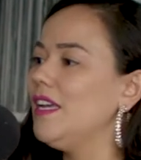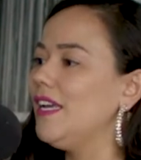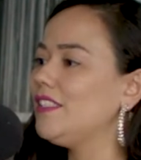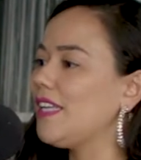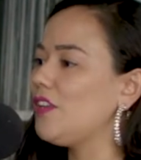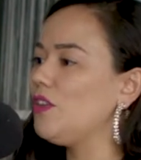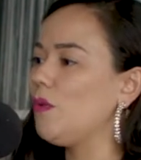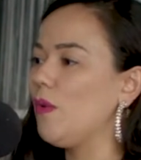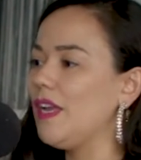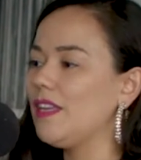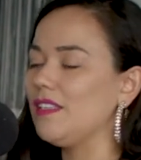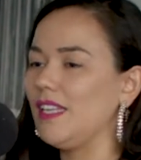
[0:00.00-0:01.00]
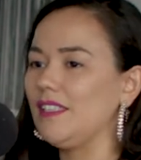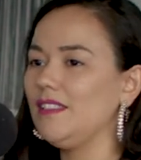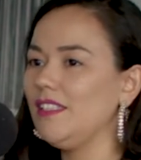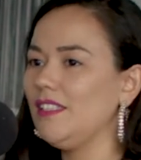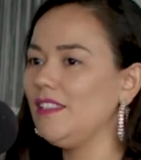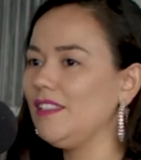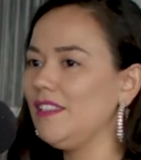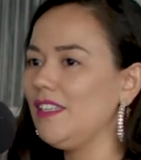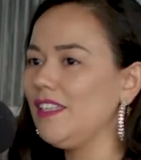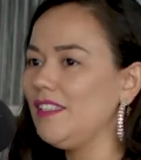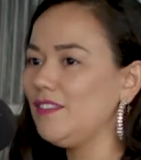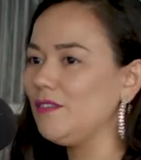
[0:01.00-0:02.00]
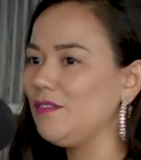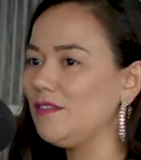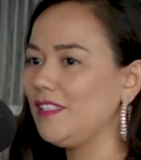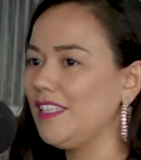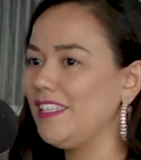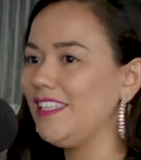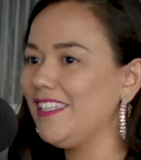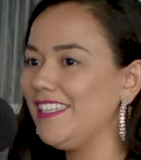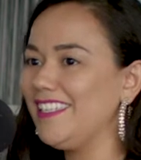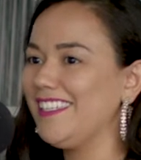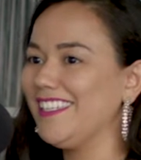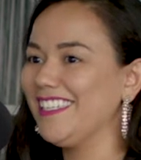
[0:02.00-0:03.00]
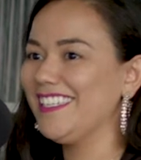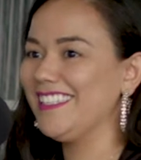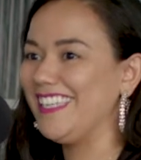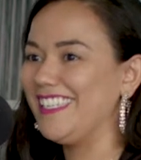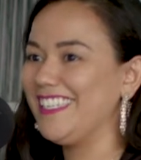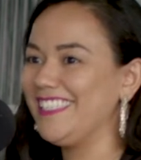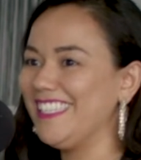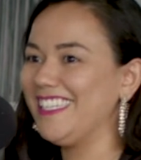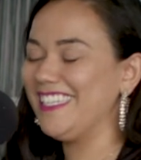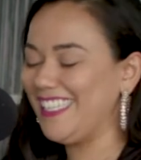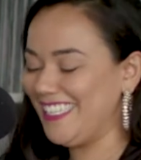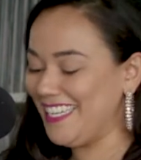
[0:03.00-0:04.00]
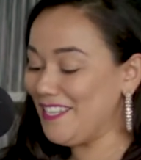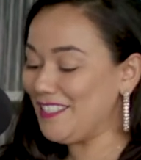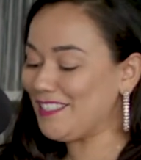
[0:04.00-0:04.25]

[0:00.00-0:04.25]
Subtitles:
it's like you're waking like ding ding ding ding ding.